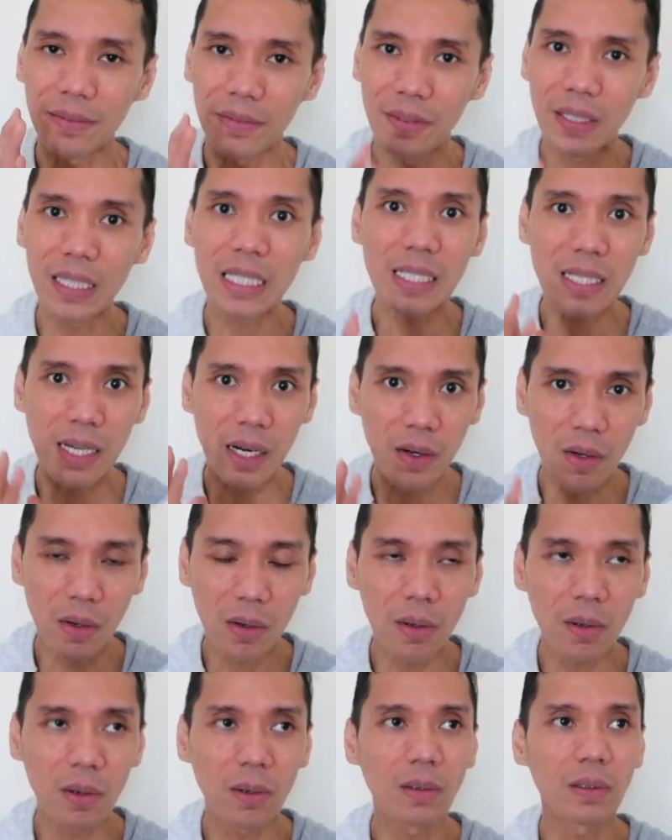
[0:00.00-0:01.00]
These are
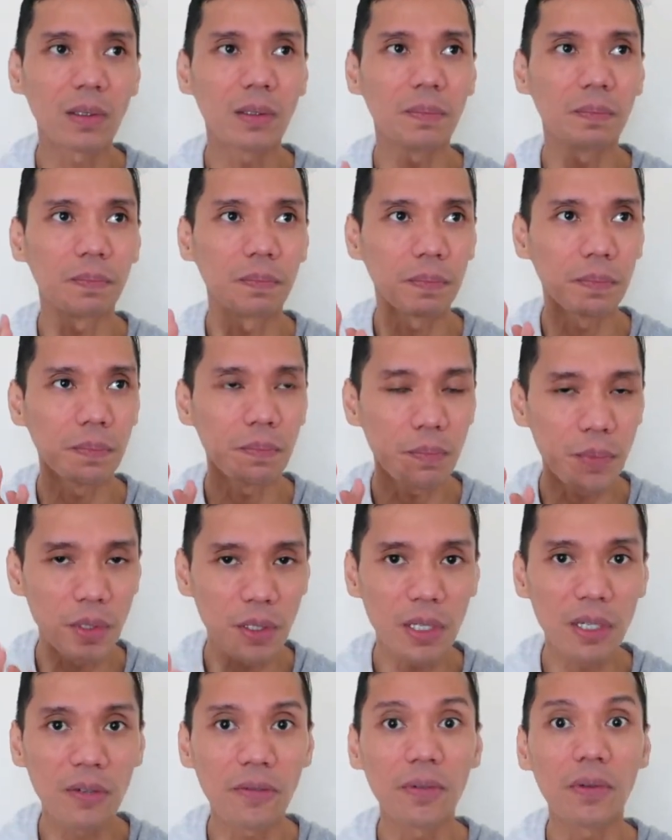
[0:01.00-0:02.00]
all
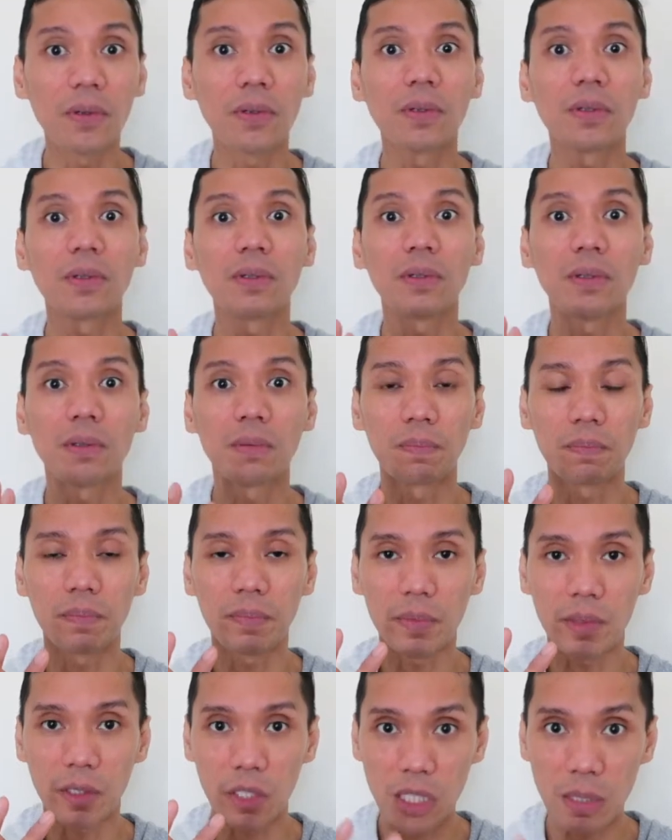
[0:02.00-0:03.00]
beautiful
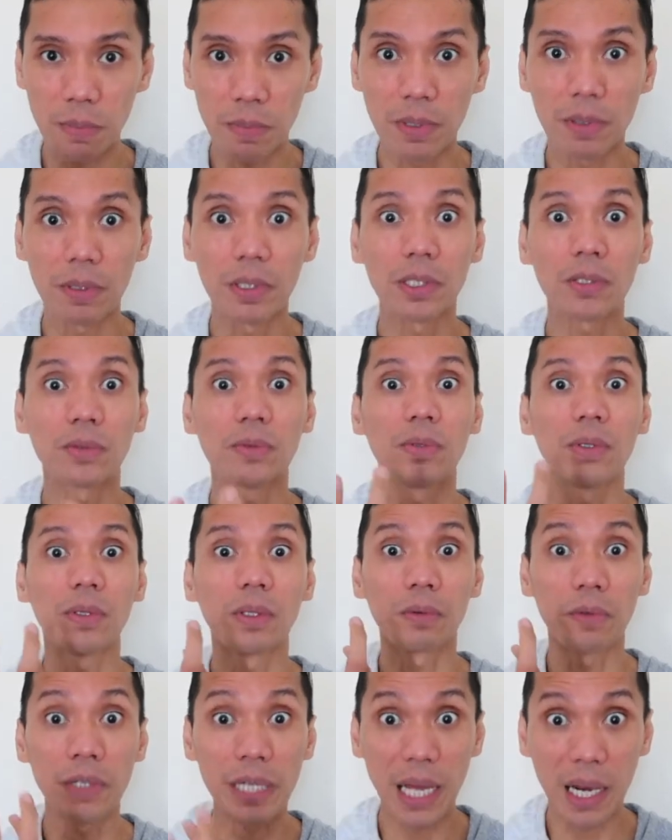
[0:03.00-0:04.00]

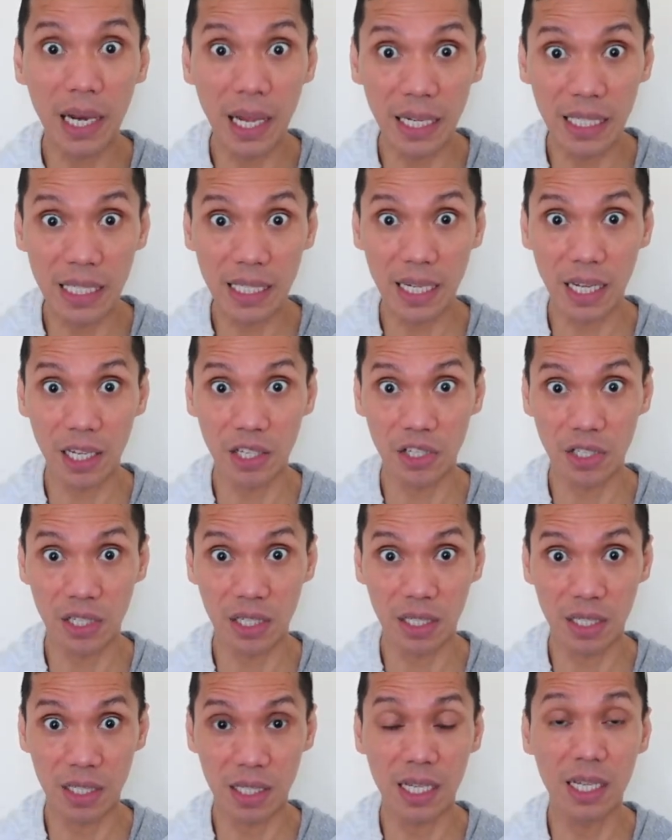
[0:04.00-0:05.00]
spiritual
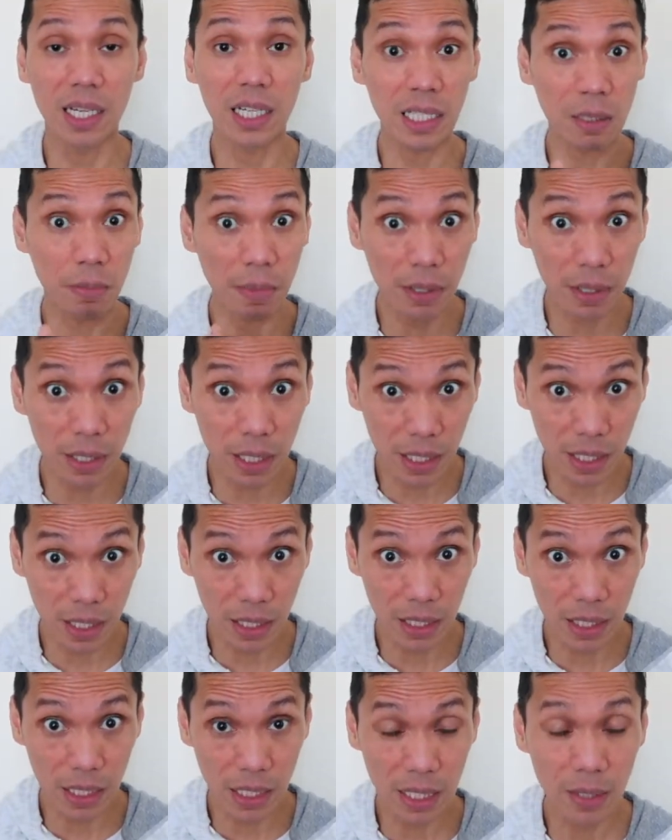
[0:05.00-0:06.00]
realizations and
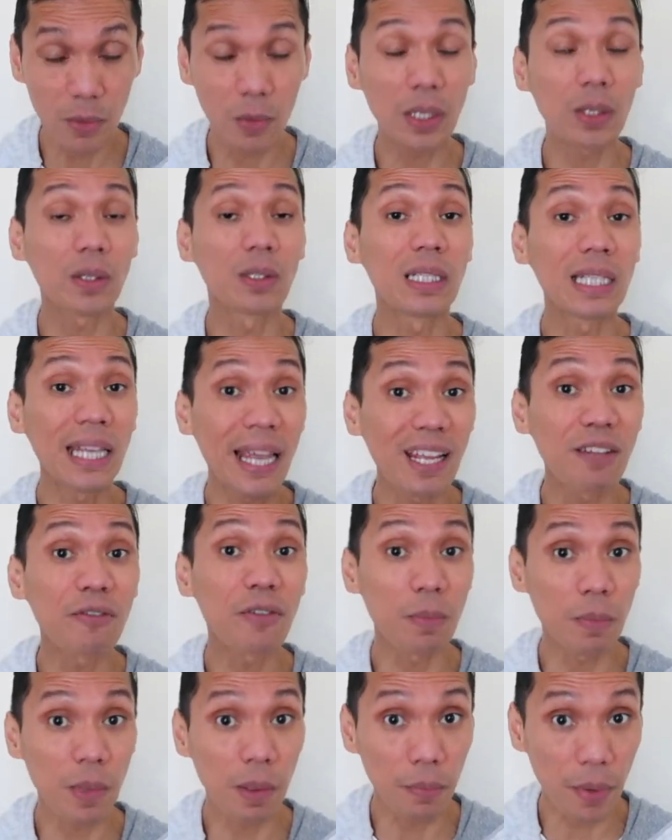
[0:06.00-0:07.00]
experiences we could gain
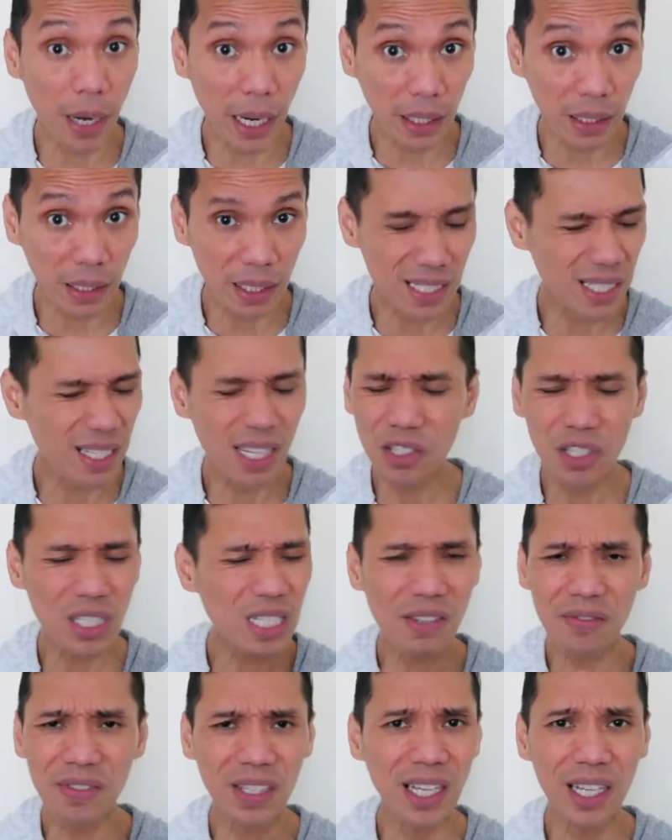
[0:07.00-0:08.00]
from the practice, not
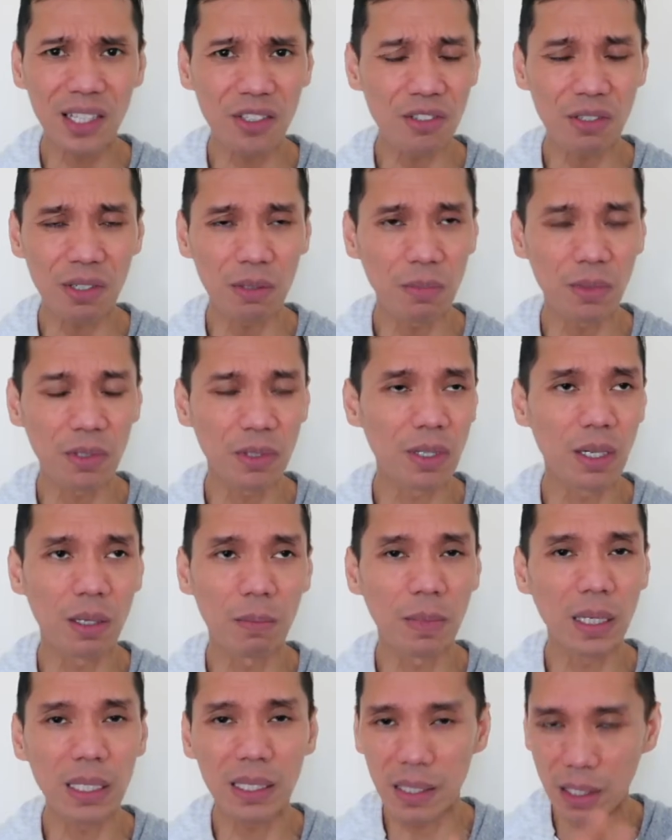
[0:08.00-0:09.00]
just of the Khechari Mudra,
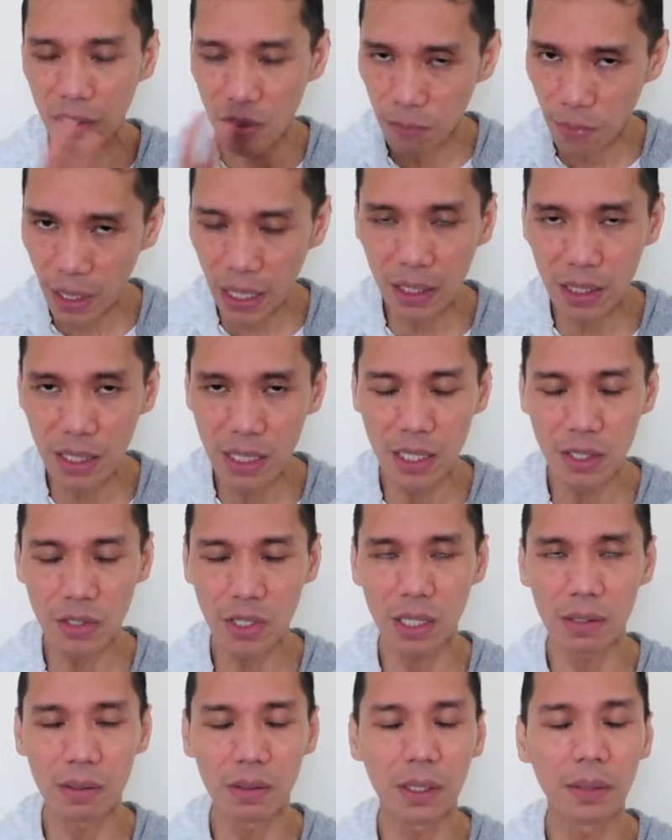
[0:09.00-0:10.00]
but the practice in
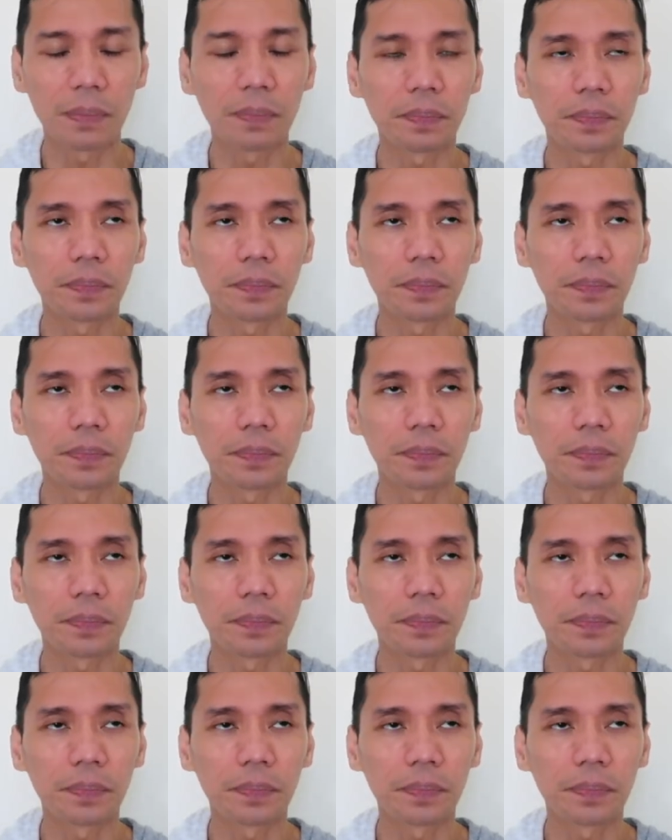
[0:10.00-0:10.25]
general.